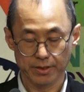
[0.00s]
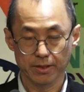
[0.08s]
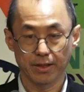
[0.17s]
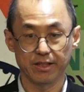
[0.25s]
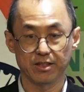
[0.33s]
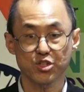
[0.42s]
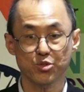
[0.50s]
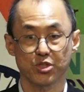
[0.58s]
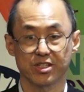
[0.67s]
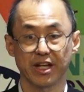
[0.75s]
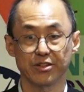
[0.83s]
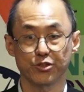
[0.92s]
And this was
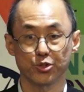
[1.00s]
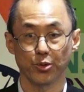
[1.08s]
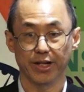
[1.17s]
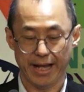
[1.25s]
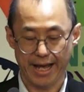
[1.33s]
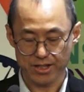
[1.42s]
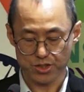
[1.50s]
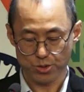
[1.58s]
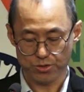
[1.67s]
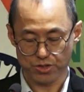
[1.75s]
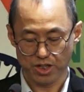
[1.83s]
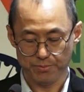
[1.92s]
done through an
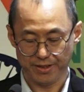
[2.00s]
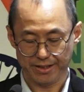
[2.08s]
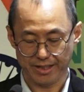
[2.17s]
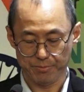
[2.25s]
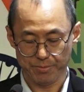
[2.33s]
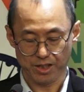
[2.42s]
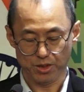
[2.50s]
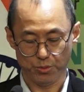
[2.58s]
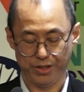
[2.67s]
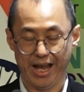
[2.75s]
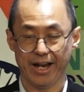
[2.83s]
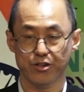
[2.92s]
exothermic chemical
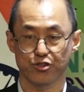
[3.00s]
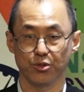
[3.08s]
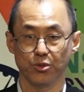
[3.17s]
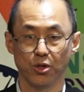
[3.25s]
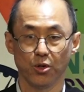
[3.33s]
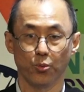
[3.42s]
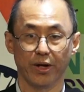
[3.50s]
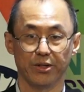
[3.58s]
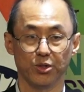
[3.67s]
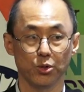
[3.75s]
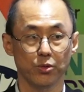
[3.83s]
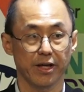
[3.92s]
reaction where
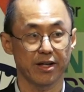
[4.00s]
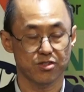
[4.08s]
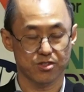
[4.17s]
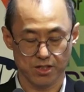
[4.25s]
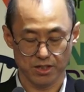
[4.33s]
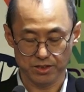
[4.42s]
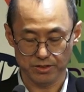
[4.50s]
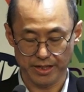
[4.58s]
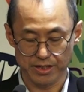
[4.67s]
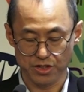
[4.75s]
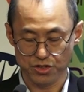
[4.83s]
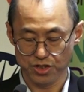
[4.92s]
no external
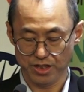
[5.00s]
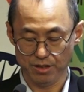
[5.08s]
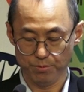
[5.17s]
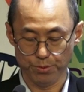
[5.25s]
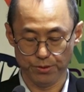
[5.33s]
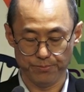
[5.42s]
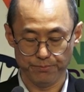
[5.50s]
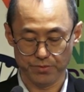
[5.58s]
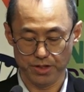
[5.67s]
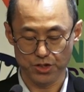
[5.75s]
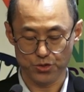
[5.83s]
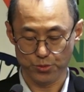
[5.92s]
energy input
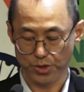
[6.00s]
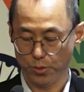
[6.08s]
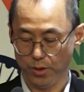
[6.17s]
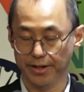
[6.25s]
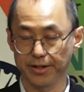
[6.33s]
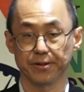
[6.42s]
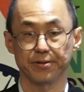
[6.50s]
is required.